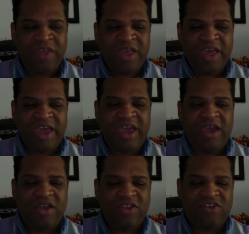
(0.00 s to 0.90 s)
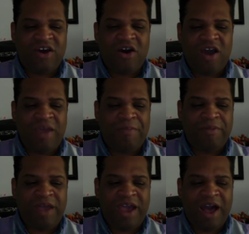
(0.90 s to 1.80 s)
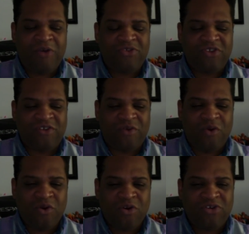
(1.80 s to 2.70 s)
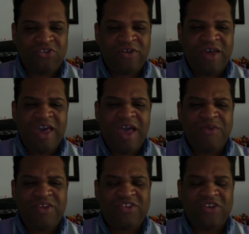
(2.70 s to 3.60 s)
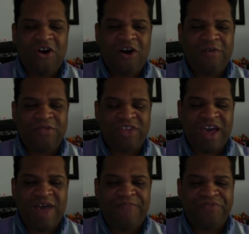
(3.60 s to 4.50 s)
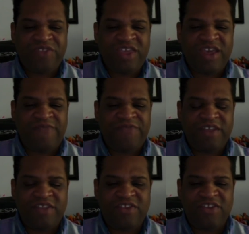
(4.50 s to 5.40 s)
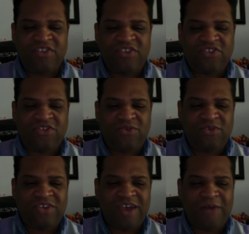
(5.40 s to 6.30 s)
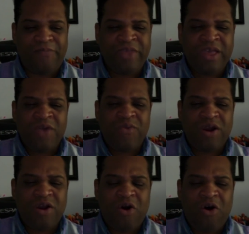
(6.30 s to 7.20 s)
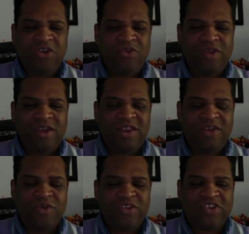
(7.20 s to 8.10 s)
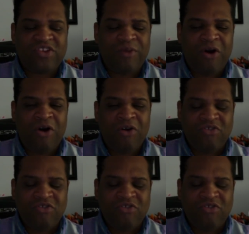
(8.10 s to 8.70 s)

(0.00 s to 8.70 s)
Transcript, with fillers: a house of horrors. And we saw that in Disney's Toontown, where all you needed was a small